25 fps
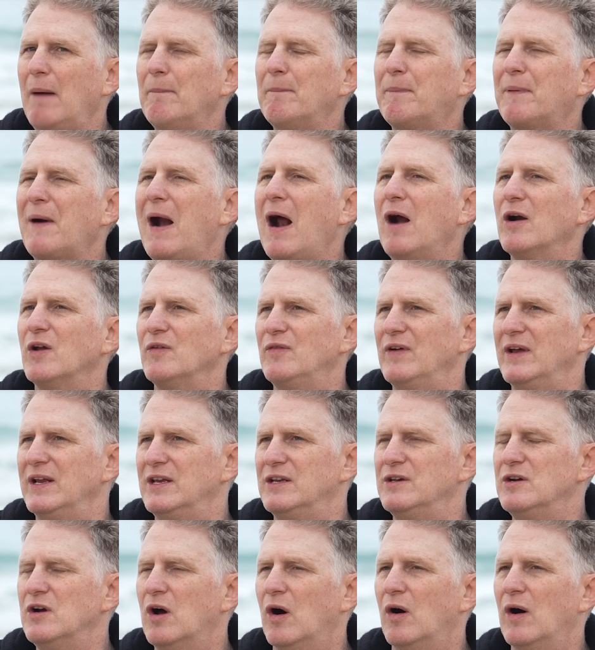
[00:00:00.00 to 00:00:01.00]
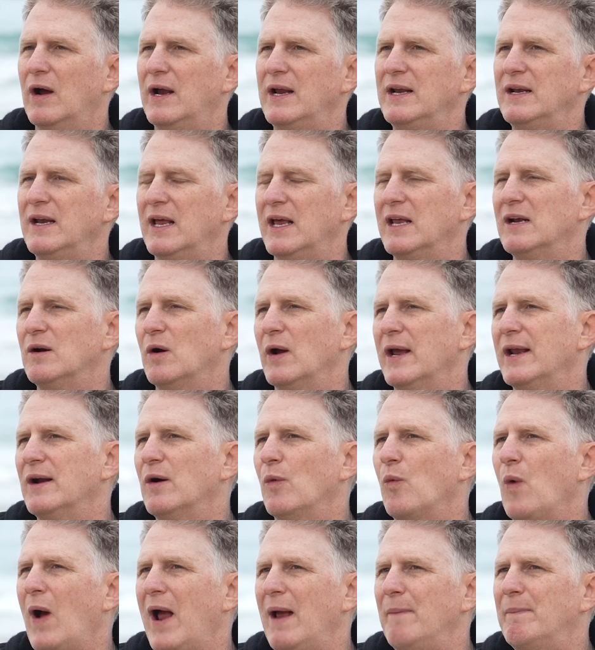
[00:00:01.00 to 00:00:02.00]
proud of it, in a
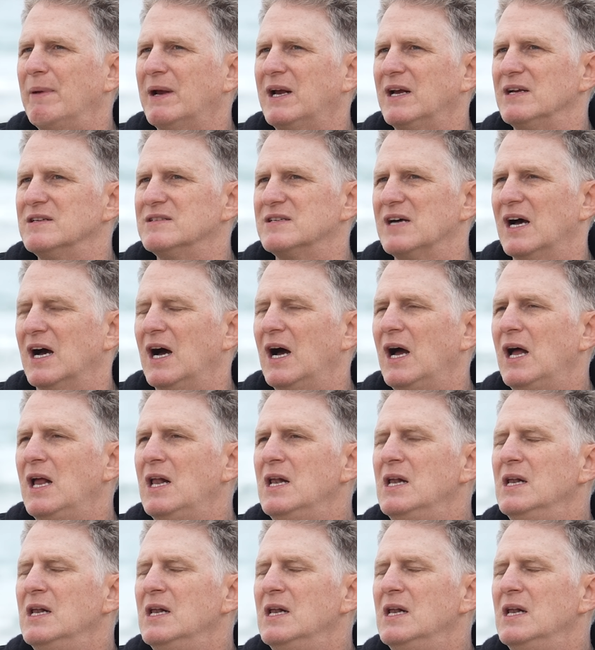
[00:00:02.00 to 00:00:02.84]
way, because I